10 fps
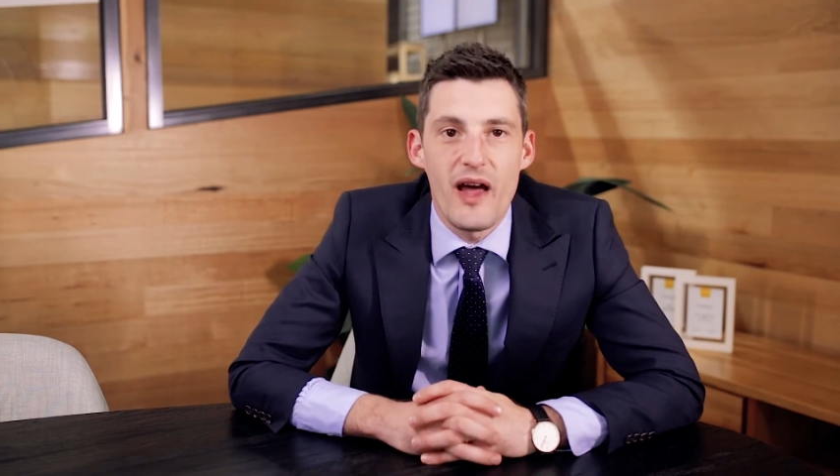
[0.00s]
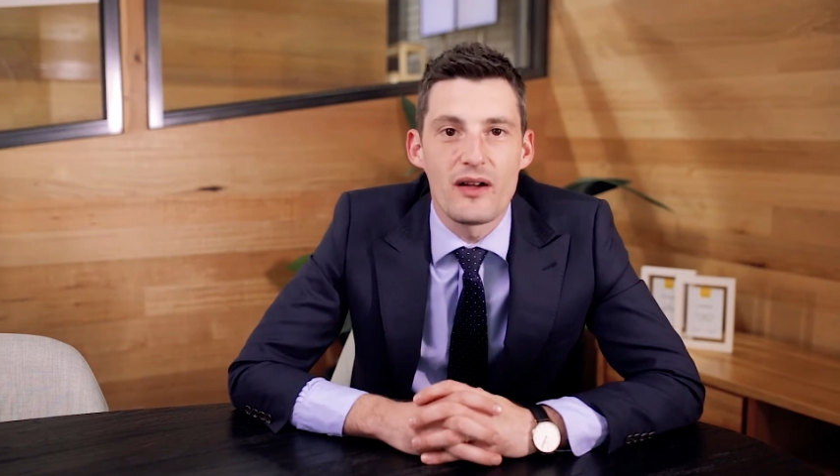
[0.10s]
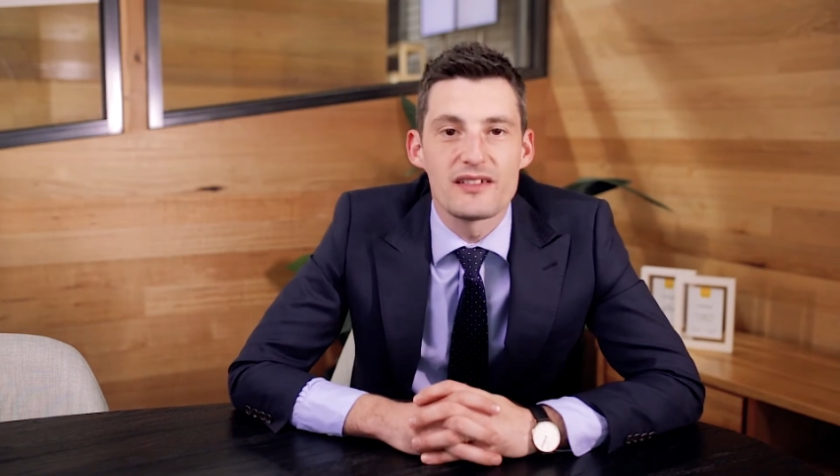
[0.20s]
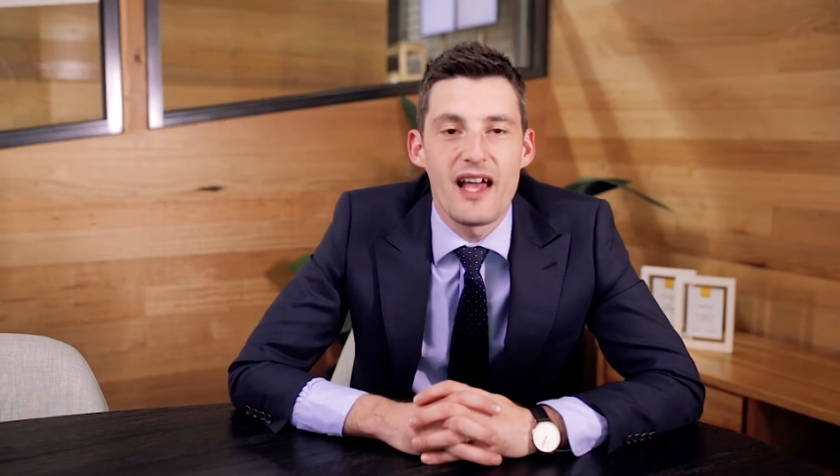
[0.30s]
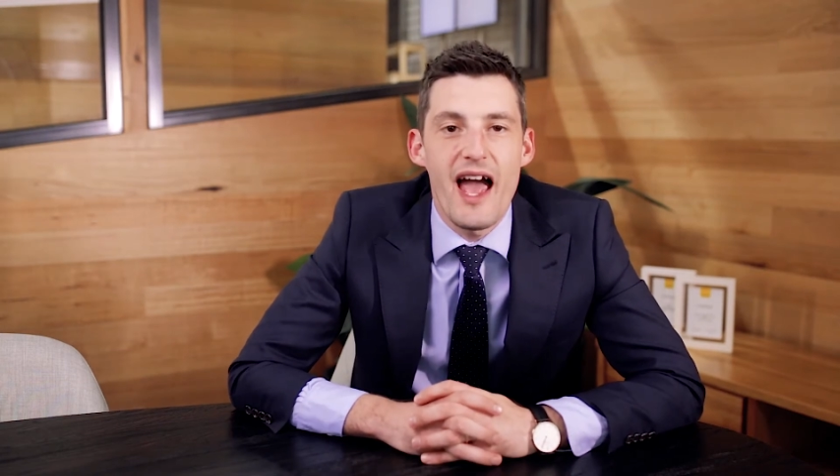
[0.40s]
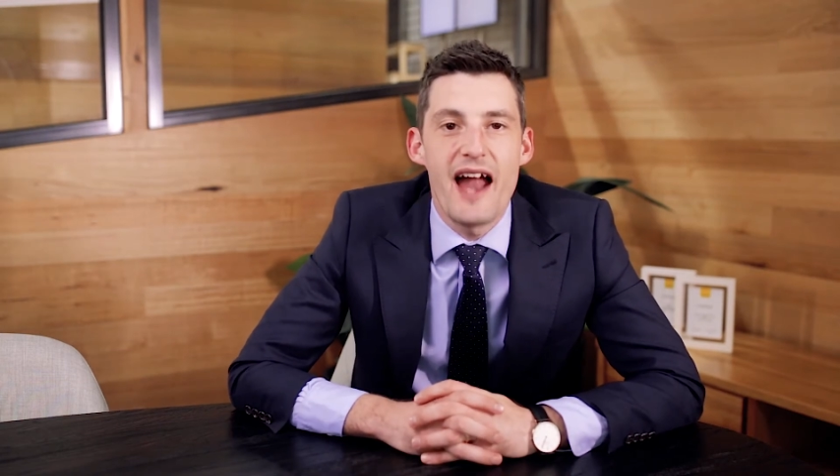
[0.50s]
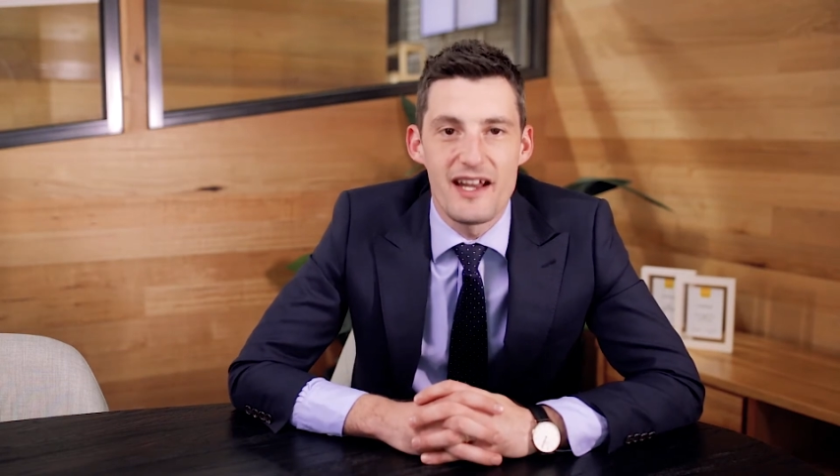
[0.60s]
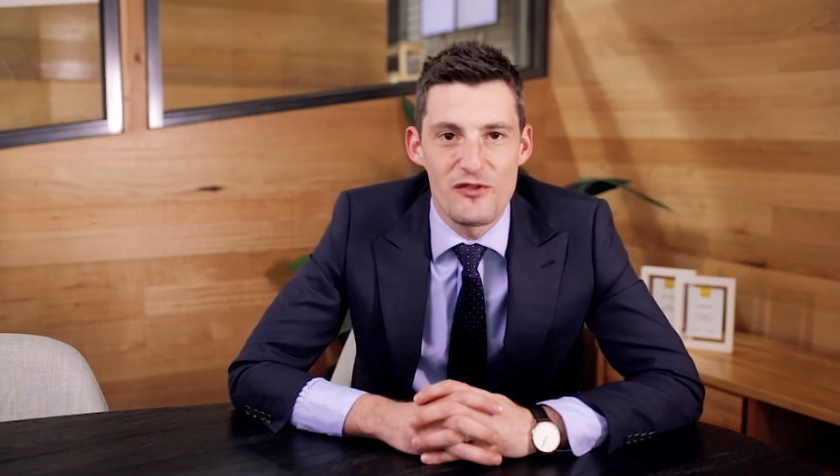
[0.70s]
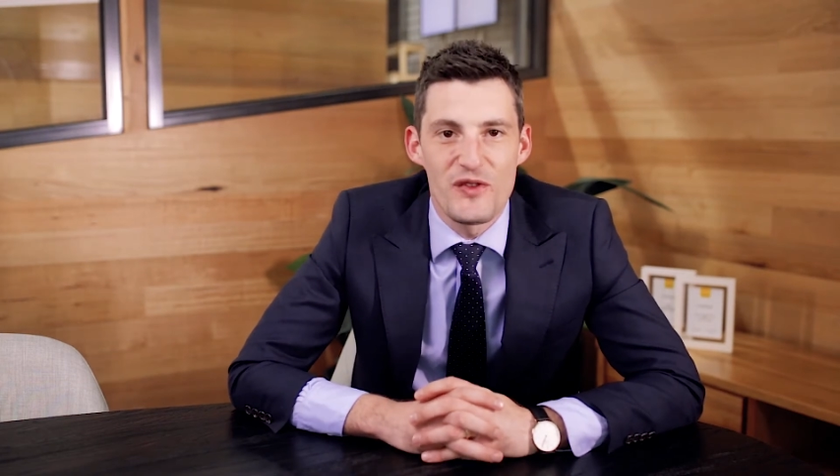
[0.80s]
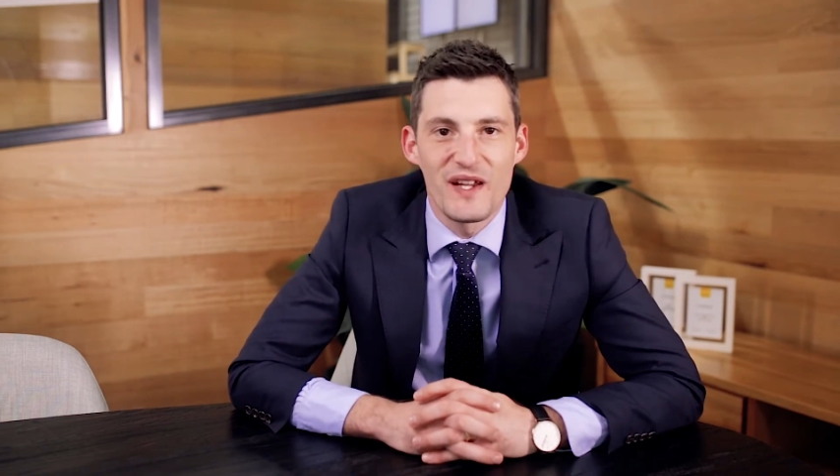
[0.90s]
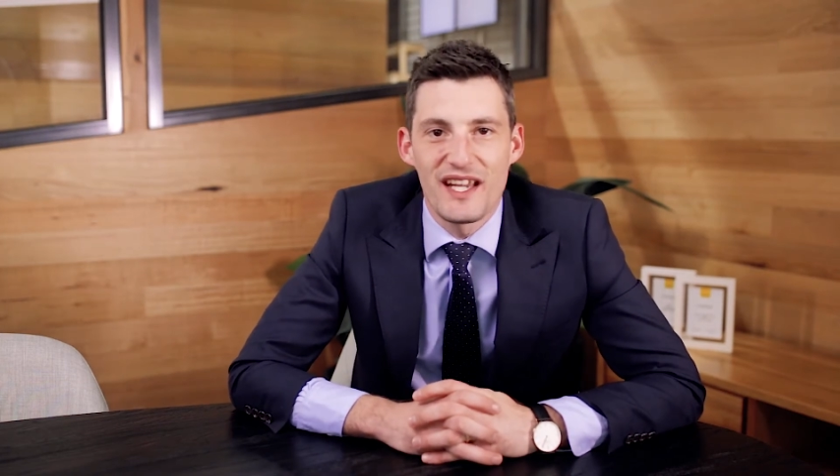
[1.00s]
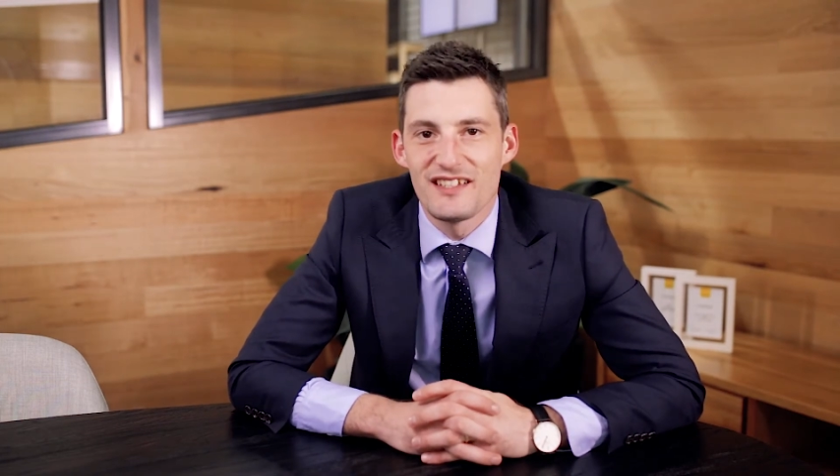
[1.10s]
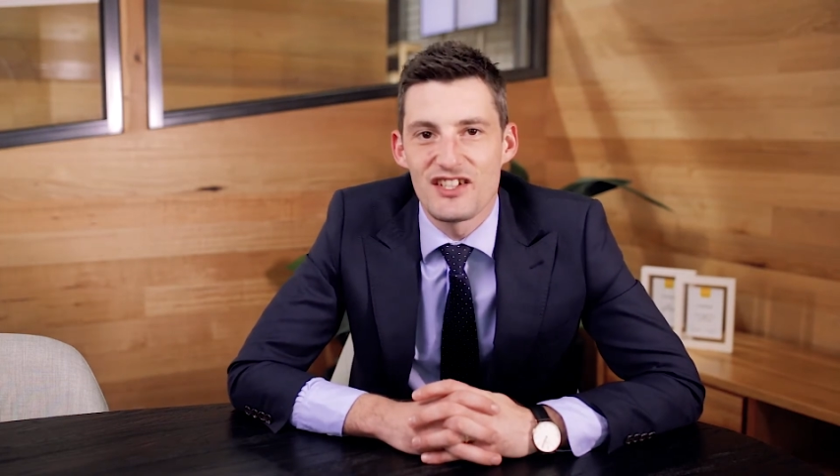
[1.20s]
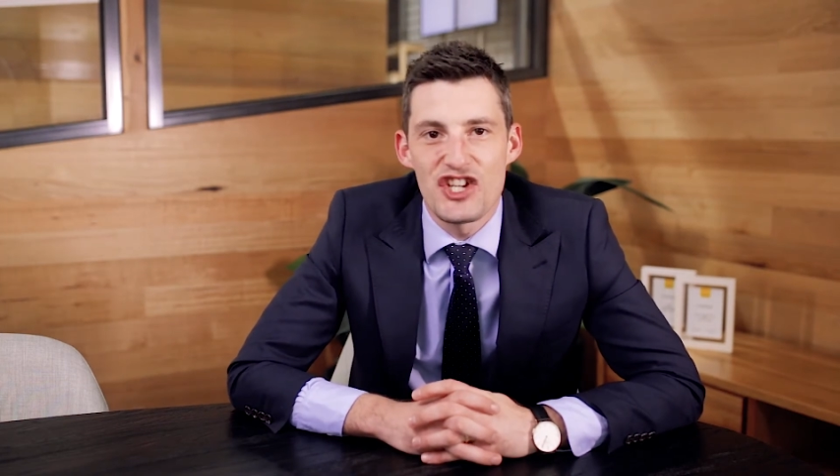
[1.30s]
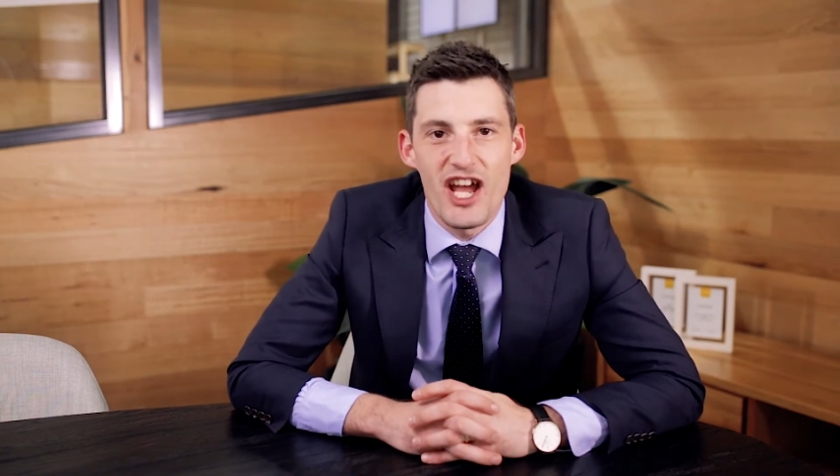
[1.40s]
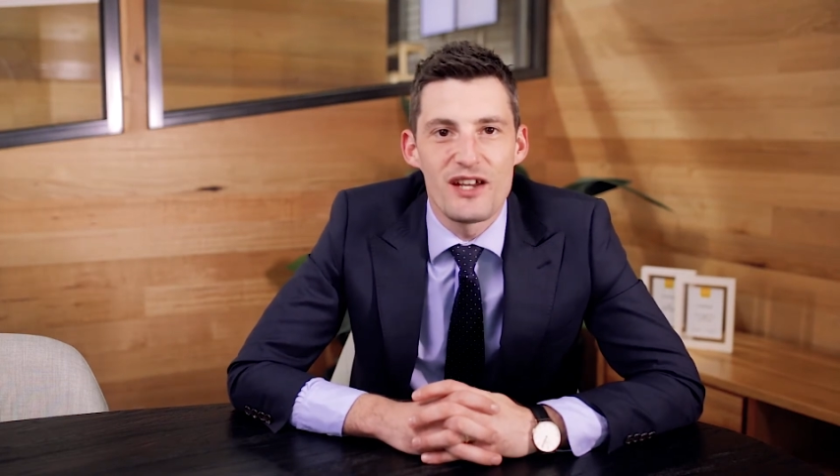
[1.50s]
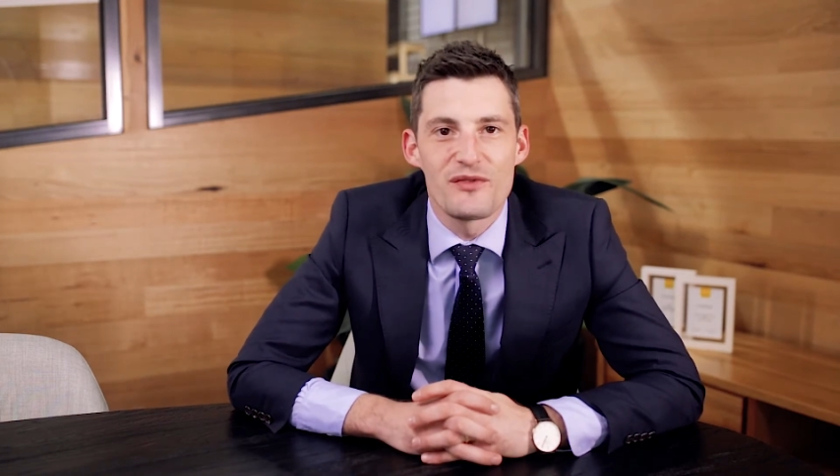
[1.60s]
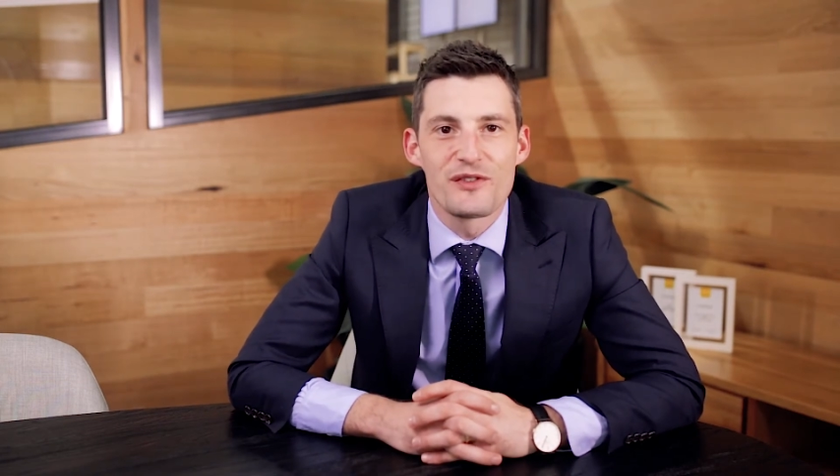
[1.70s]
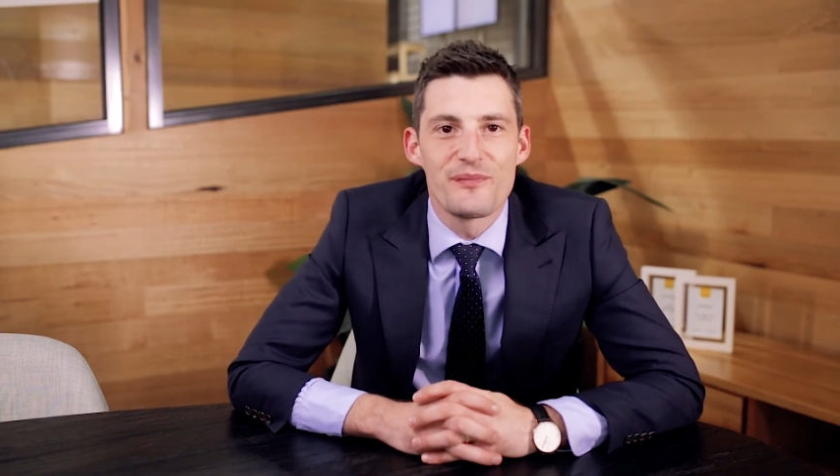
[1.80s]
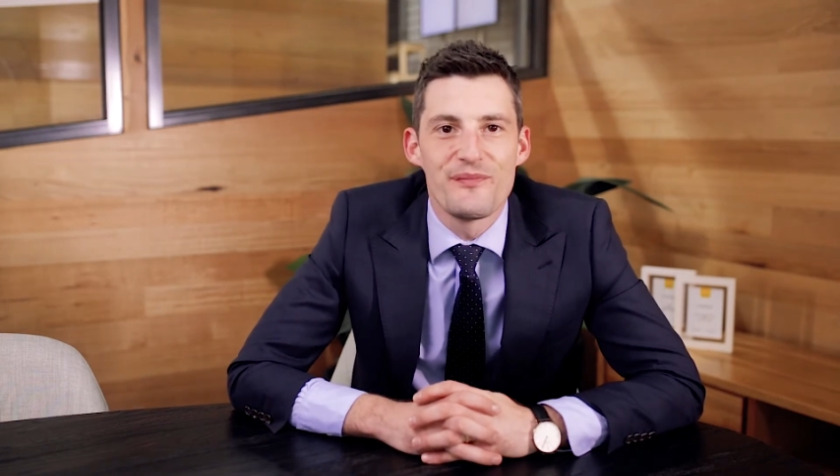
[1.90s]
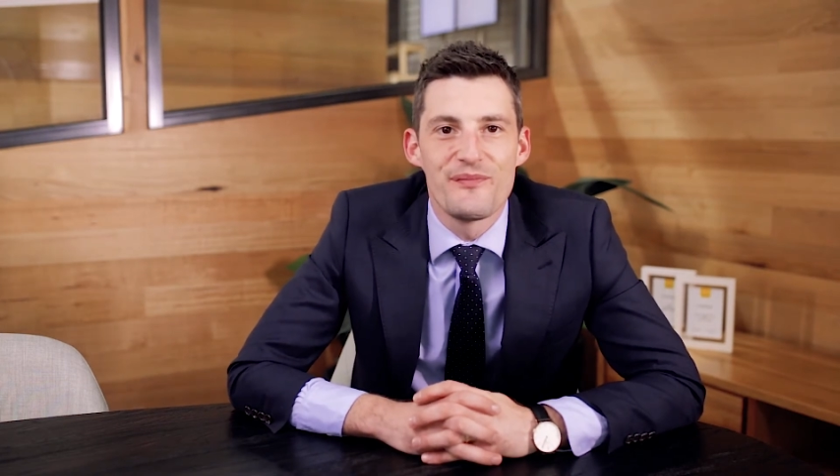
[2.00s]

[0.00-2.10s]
Alice and everything he's achieved.